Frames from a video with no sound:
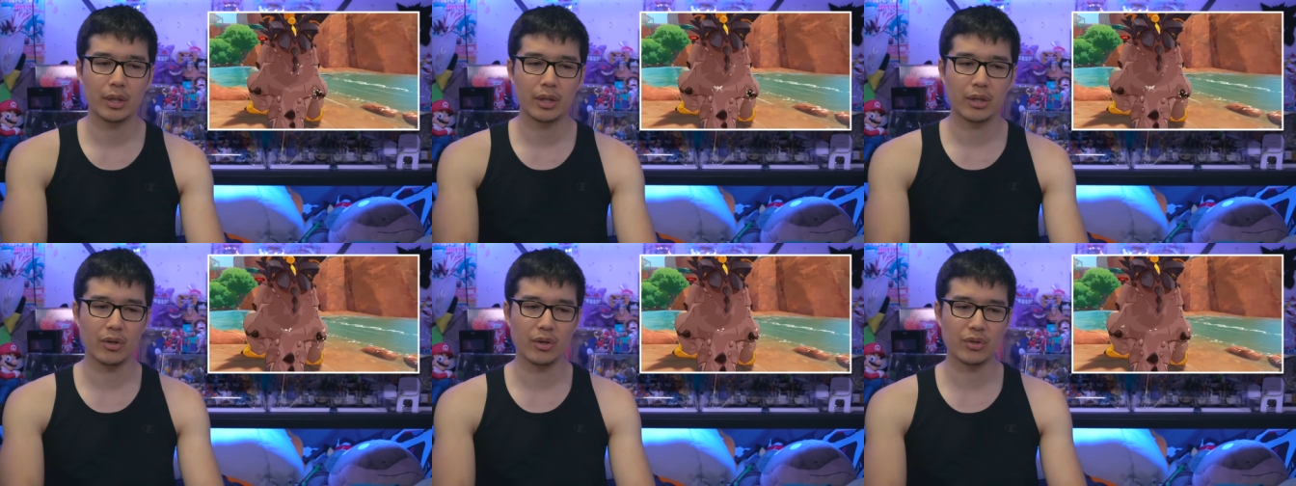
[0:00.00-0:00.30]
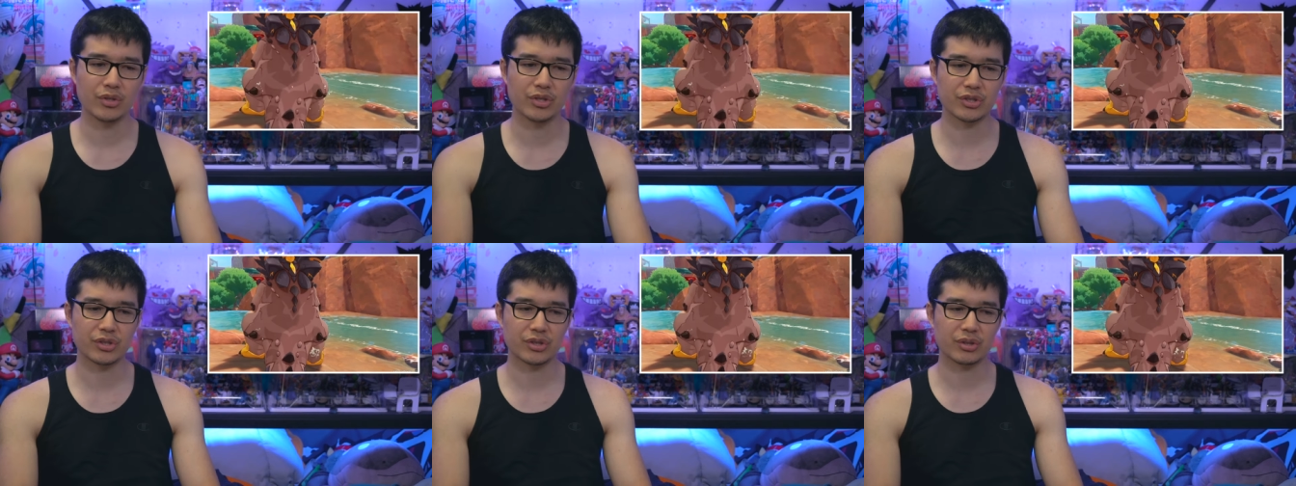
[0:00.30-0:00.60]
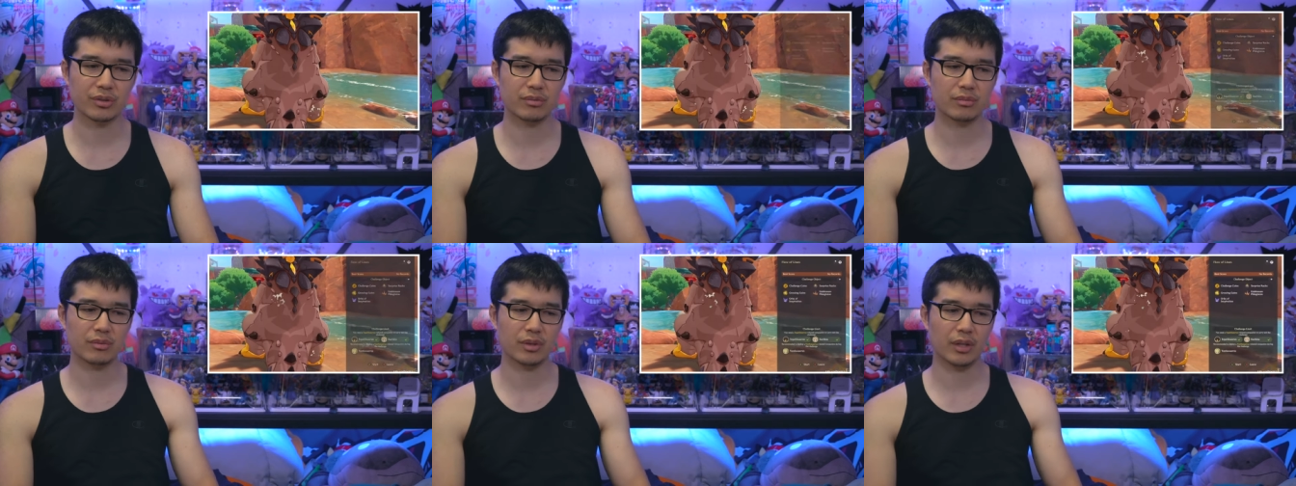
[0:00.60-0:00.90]
It was just
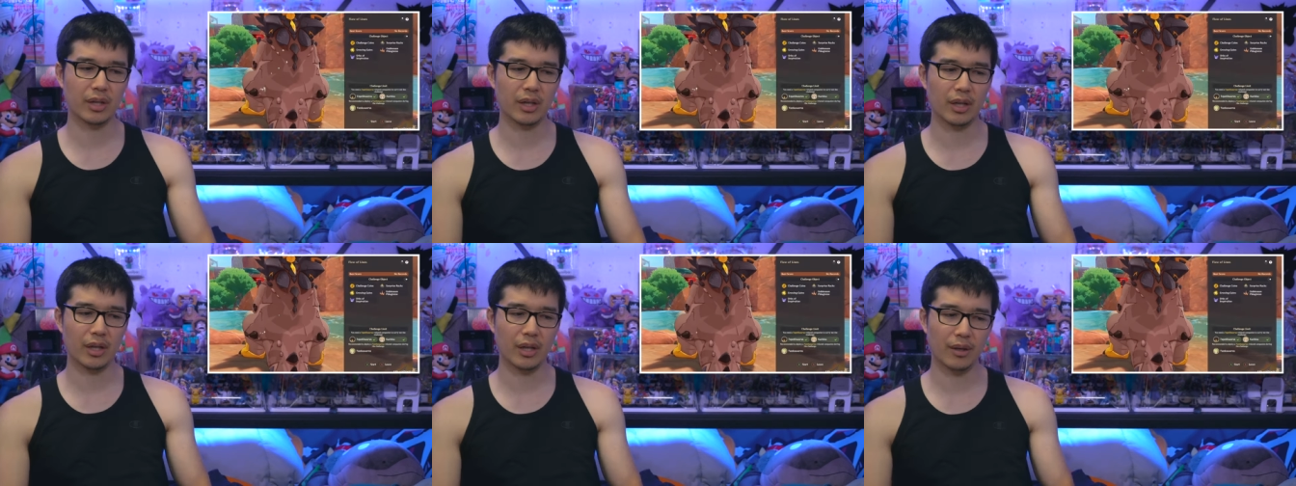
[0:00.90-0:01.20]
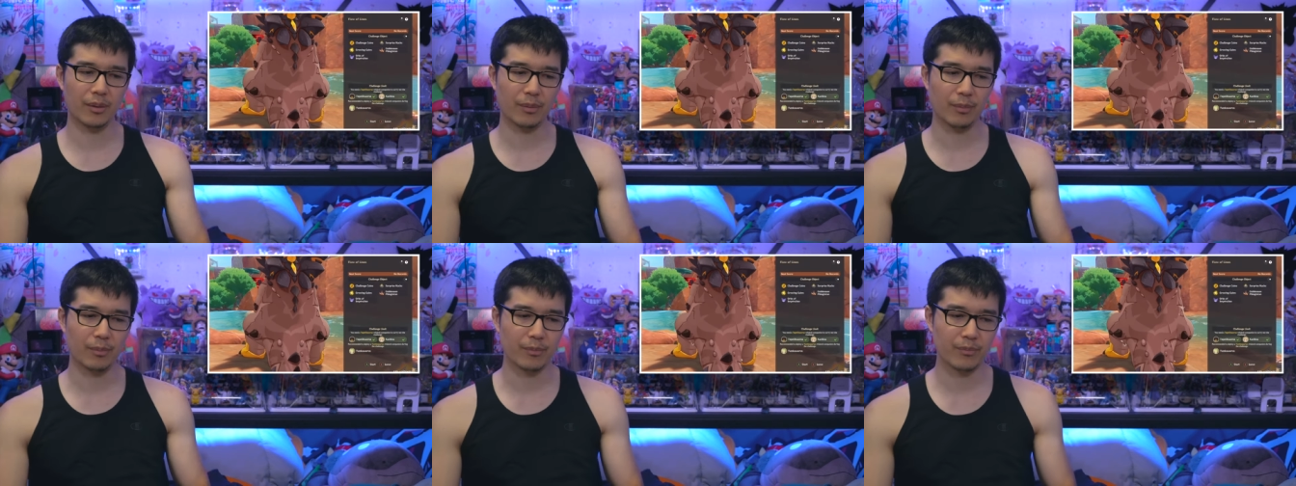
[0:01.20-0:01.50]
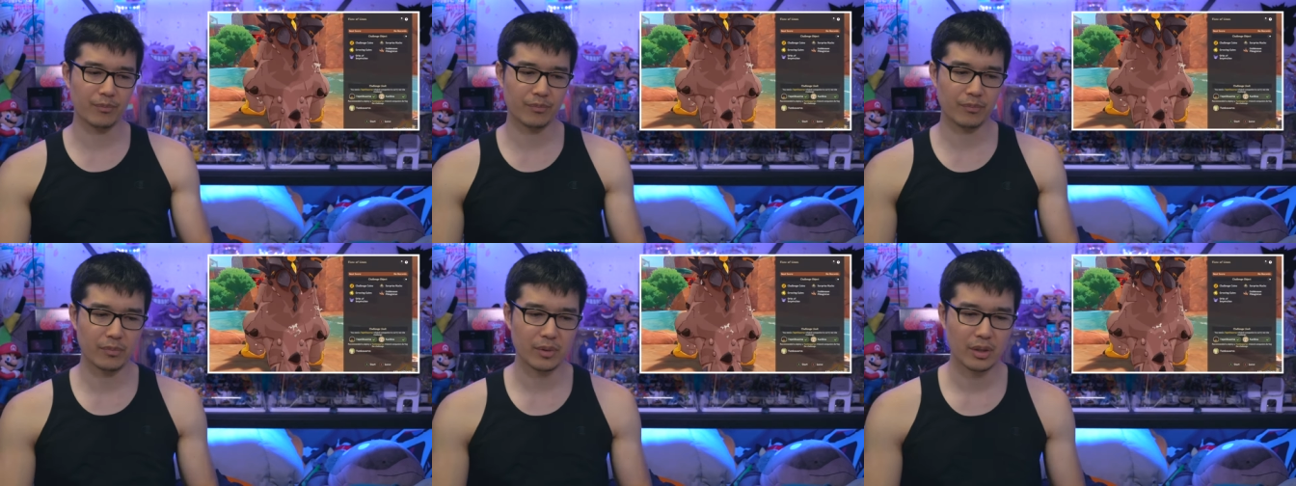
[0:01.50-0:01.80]
um,
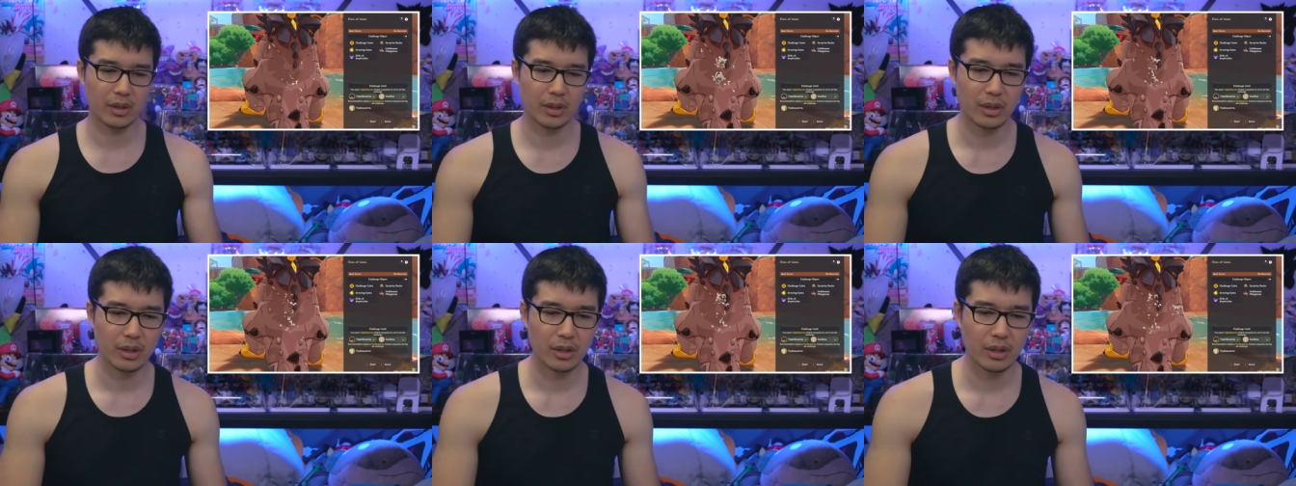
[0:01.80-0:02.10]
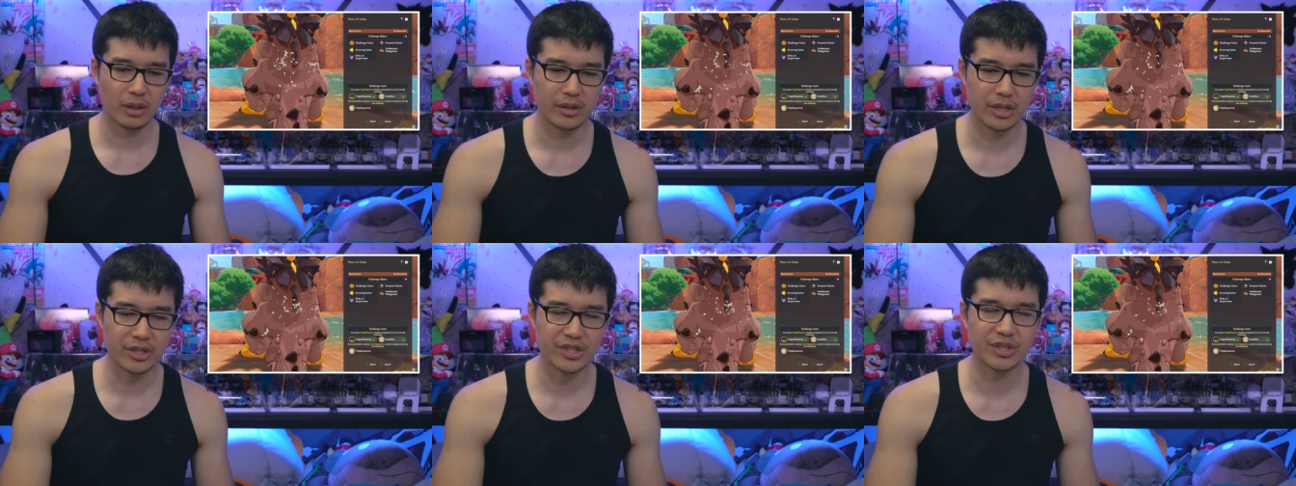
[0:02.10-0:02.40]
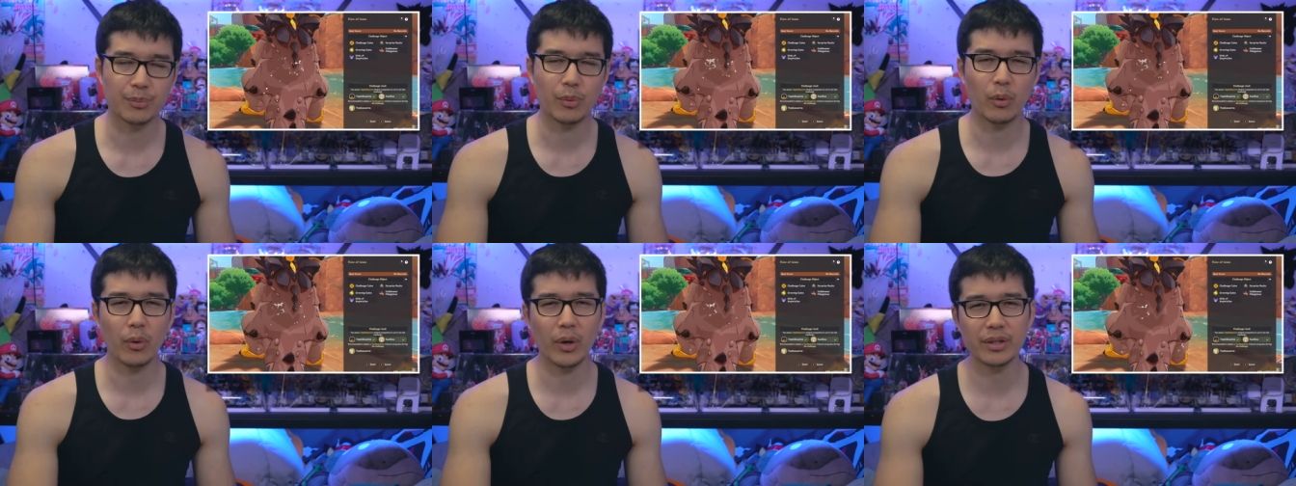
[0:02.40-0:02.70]

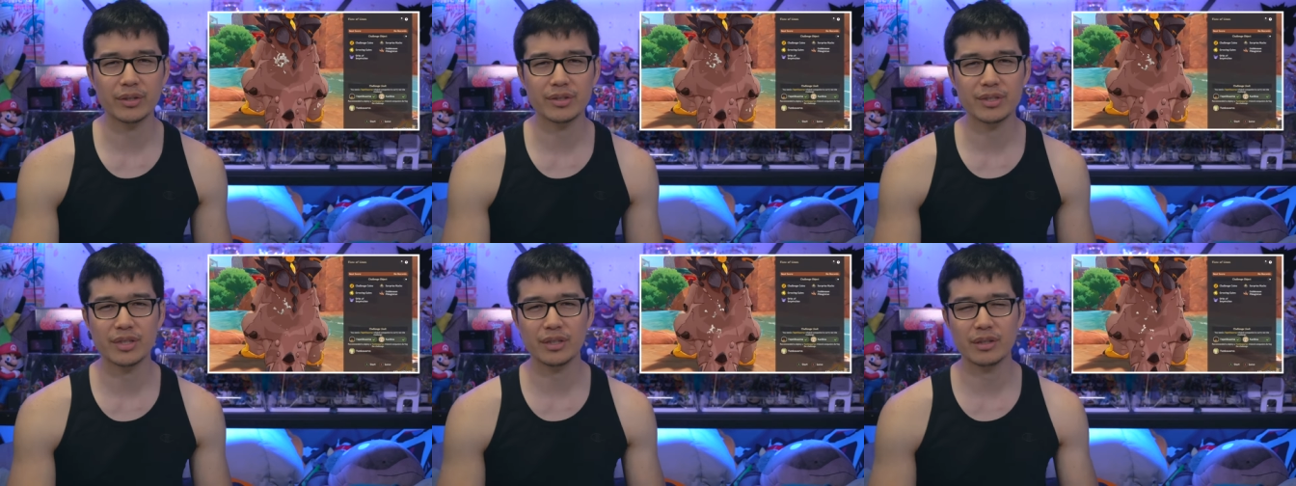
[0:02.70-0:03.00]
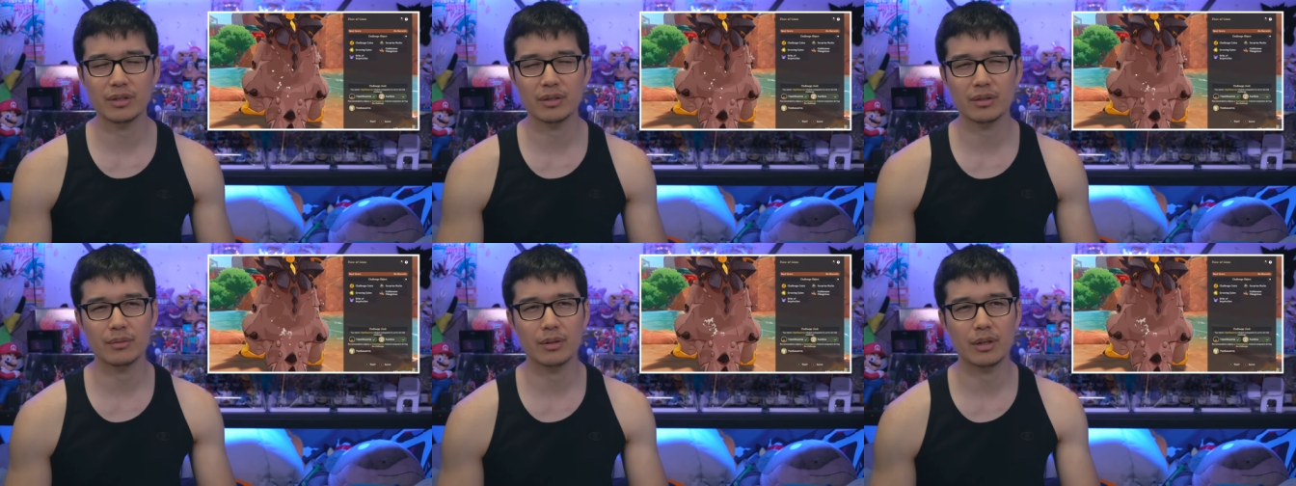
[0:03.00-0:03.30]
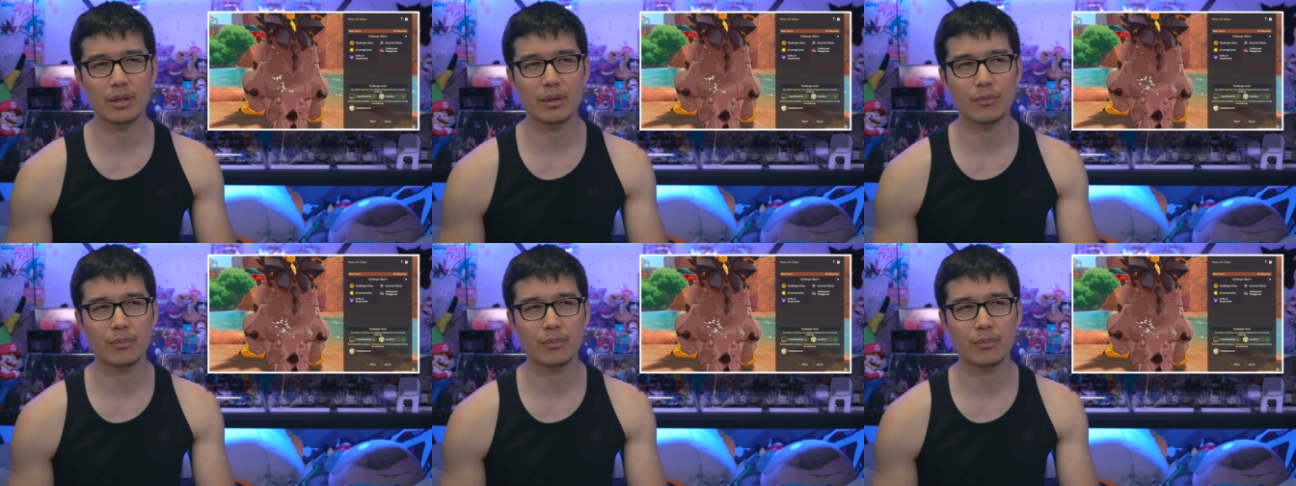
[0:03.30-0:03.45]
disappointing,